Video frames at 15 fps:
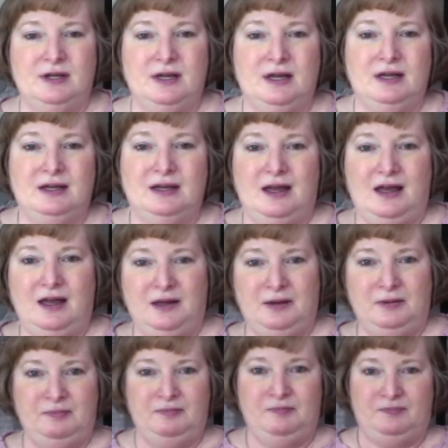
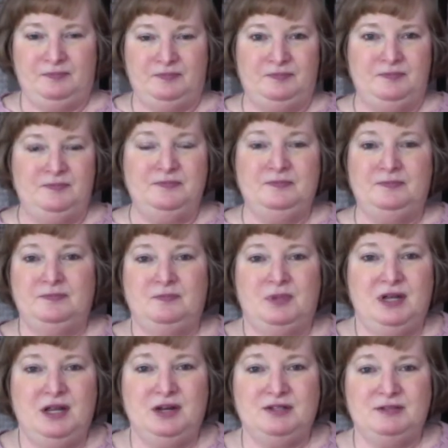But here's
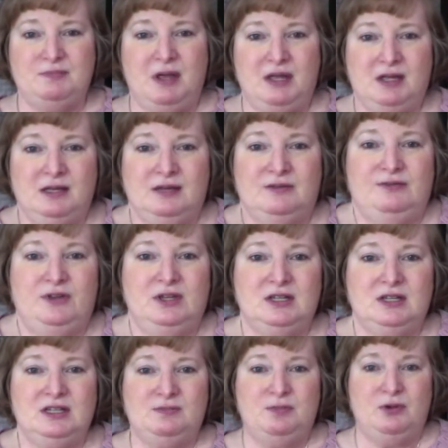my Felix
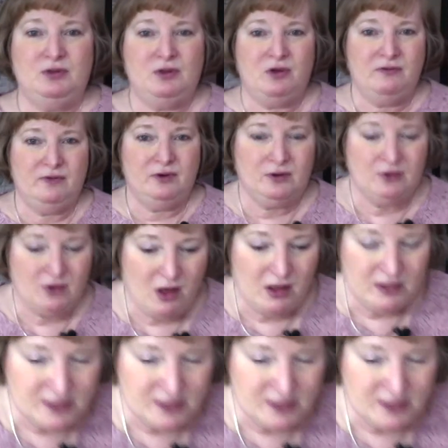Pullover, all done.